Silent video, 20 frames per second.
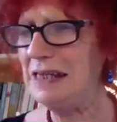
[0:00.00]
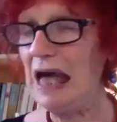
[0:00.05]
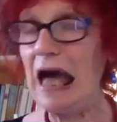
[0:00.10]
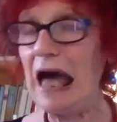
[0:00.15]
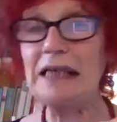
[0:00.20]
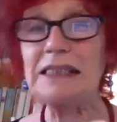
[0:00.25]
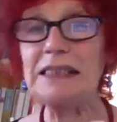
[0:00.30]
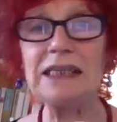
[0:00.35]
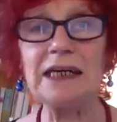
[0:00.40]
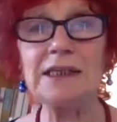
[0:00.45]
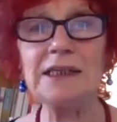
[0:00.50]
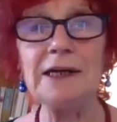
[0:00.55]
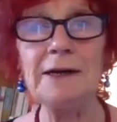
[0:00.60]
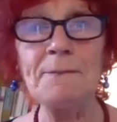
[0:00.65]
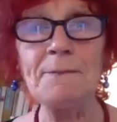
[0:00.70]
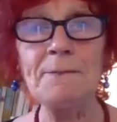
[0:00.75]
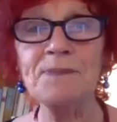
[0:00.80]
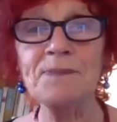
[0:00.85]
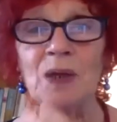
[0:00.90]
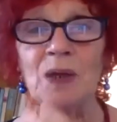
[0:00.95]
I said,
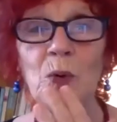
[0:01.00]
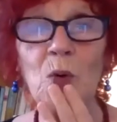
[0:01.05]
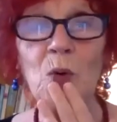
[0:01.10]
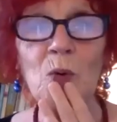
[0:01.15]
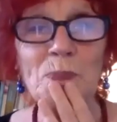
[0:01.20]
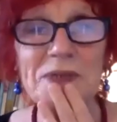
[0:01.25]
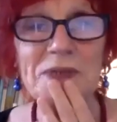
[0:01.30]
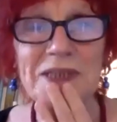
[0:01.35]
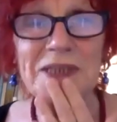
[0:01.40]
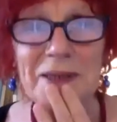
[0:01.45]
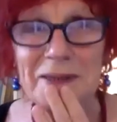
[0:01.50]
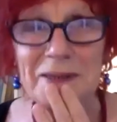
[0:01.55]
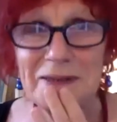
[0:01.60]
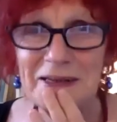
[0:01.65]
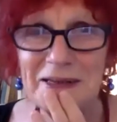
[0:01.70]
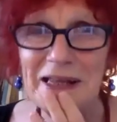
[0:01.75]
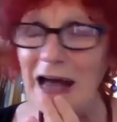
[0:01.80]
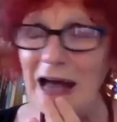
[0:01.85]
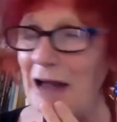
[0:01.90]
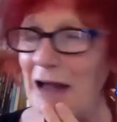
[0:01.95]
oops.
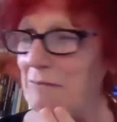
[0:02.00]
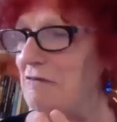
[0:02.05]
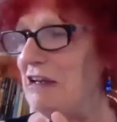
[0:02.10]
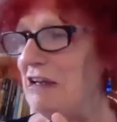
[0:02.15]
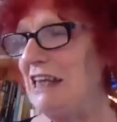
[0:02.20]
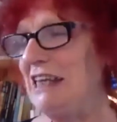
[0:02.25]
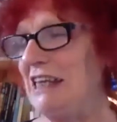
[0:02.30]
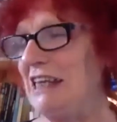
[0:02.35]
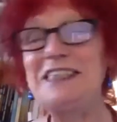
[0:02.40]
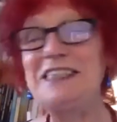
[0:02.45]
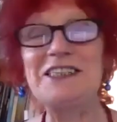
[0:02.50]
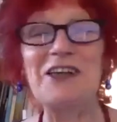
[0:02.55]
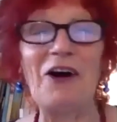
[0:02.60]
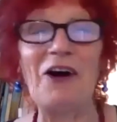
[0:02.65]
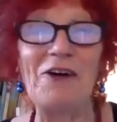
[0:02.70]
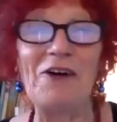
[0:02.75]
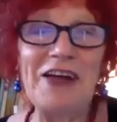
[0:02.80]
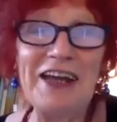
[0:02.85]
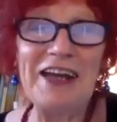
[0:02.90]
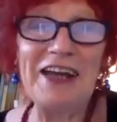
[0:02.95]
I'm really
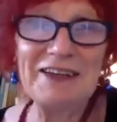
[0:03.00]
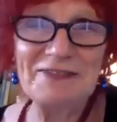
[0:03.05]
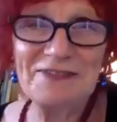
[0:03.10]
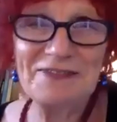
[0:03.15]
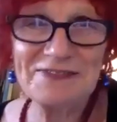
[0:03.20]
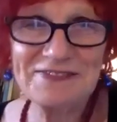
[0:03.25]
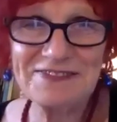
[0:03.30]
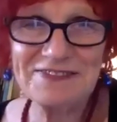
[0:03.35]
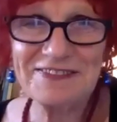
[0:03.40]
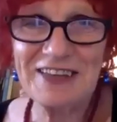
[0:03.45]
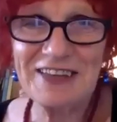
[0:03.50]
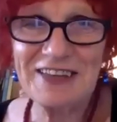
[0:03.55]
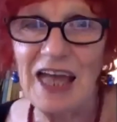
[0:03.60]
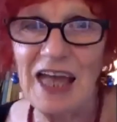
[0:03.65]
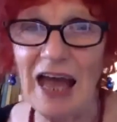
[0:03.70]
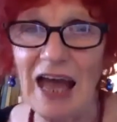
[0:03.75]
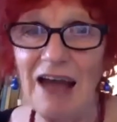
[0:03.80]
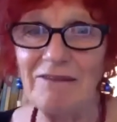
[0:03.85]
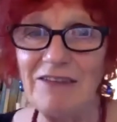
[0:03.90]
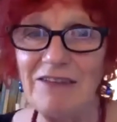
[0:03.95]
sorry.
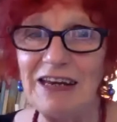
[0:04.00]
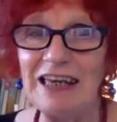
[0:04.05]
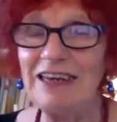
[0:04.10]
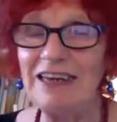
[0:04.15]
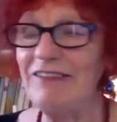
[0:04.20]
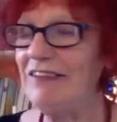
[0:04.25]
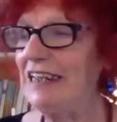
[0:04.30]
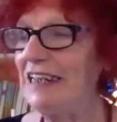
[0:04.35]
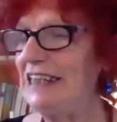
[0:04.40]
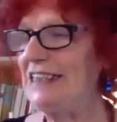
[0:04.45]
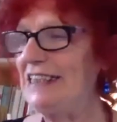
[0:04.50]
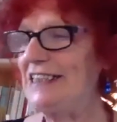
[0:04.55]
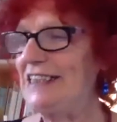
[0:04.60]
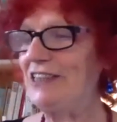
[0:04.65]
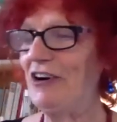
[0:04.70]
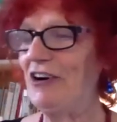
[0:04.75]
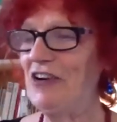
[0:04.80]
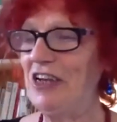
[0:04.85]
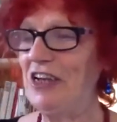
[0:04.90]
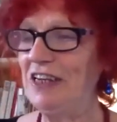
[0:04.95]
I'm really, really
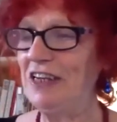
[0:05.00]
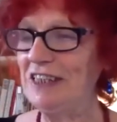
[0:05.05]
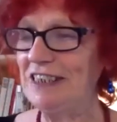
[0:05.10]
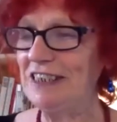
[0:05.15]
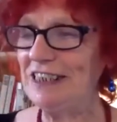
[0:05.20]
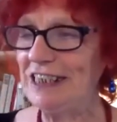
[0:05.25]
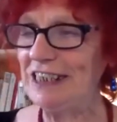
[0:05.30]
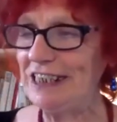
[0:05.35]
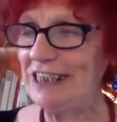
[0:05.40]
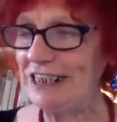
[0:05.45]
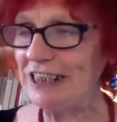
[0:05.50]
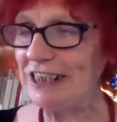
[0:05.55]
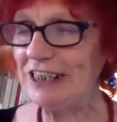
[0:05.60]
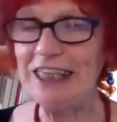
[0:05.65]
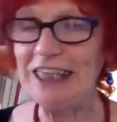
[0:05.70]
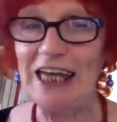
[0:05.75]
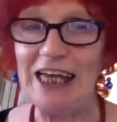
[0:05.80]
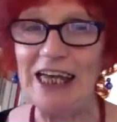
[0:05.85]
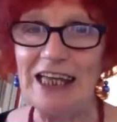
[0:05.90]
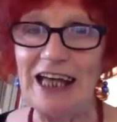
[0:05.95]
sorry. Because
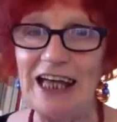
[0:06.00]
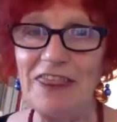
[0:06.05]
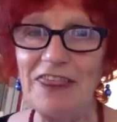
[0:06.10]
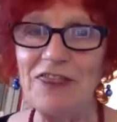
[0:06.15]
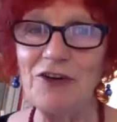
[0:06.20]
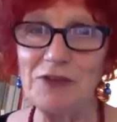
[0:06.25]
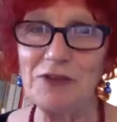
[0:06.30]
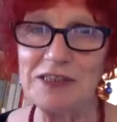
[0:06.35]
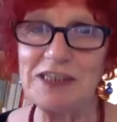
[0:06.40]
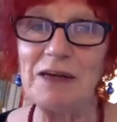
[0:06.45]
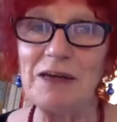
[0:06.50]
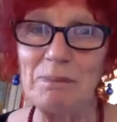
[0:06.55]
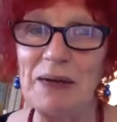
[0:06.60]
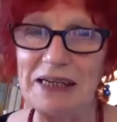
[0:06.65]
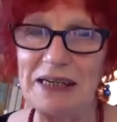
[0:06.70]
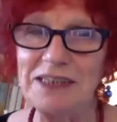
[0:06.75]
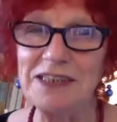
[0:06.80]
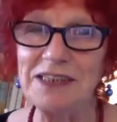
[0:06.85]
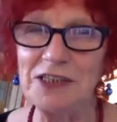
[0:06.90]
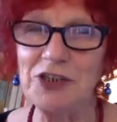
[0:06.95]
I thought it
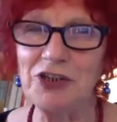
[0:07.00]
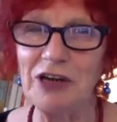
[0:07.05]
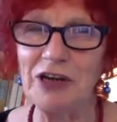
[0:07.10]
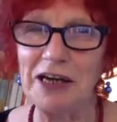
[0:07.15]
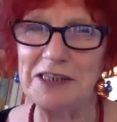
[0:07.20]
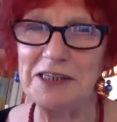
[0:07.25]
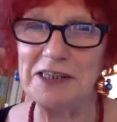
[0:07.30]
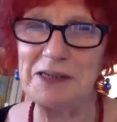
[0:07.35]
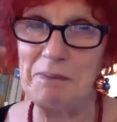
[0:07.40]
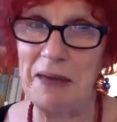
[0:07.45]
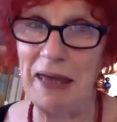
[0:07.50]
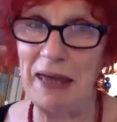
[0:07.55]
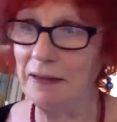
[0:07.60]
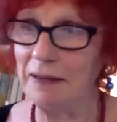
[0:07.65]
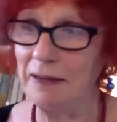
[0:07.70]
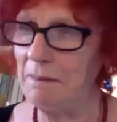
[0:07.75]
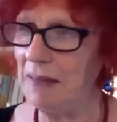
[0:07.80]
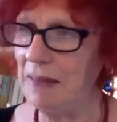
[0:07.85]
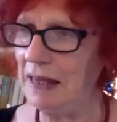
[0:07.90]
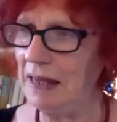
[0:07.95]
best to try to make
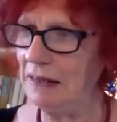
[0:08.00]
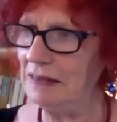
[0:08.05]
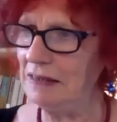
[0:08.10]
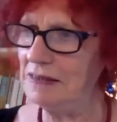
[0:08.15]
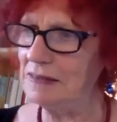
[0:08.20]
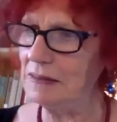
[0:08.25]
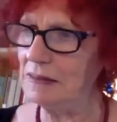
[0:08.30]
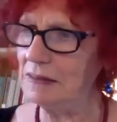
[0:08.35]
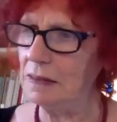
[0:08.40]
amends.